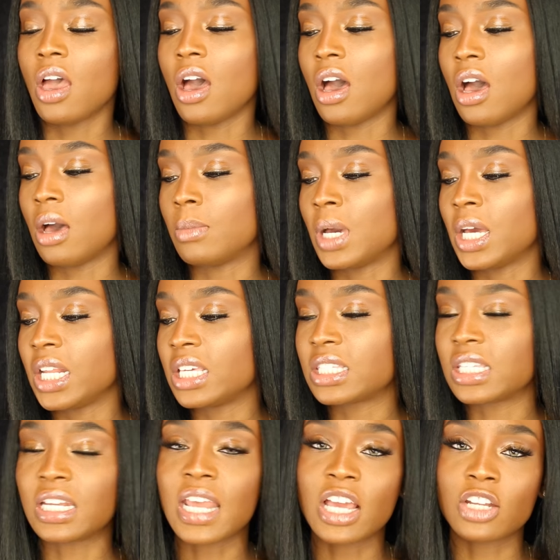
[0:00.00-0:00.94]
Um, honey
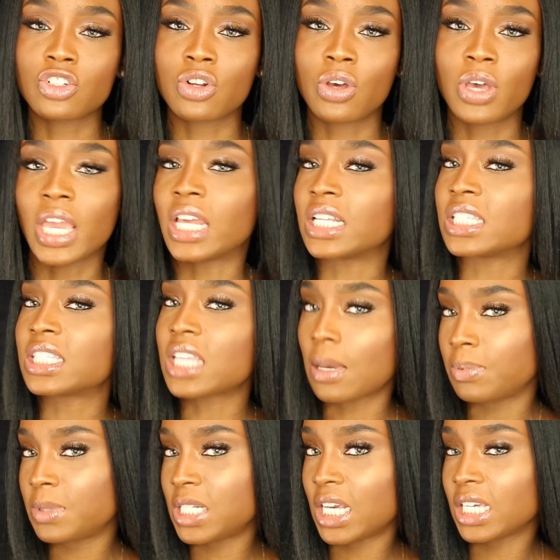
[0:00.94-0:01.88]
is a natural
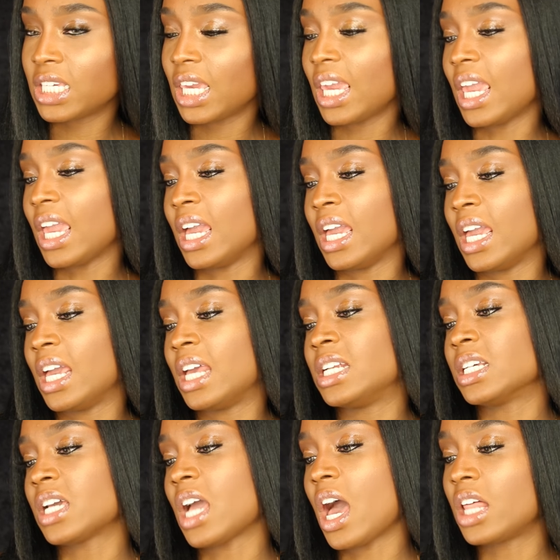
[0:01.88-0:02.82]
antiseptic
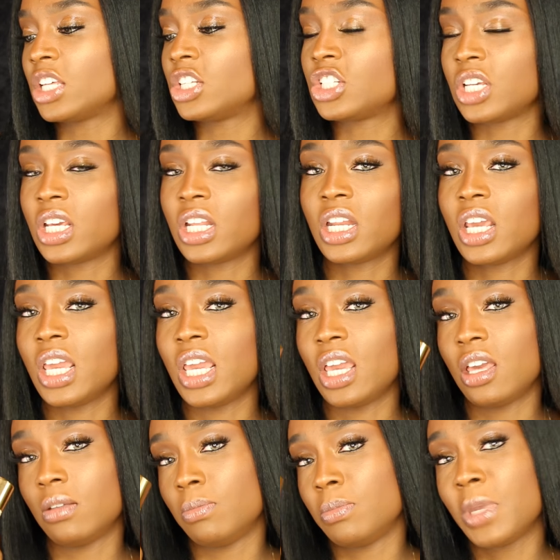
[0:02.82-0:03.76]
and collagen
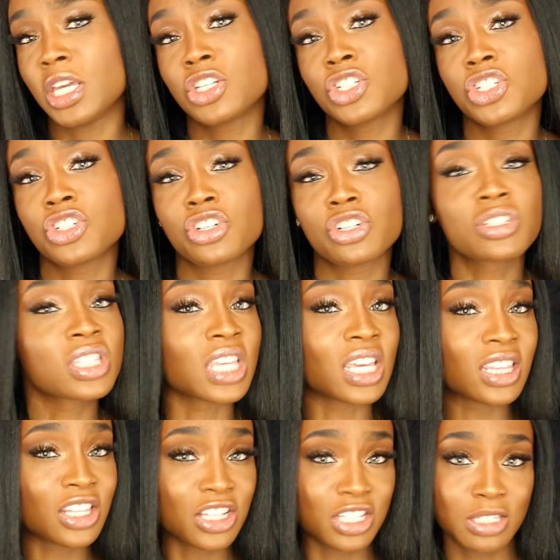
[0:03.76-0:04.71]
makes your
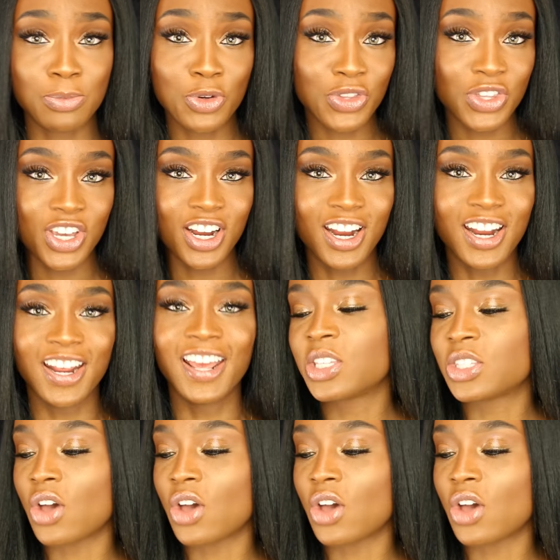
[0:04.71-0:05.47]
skin look smoother.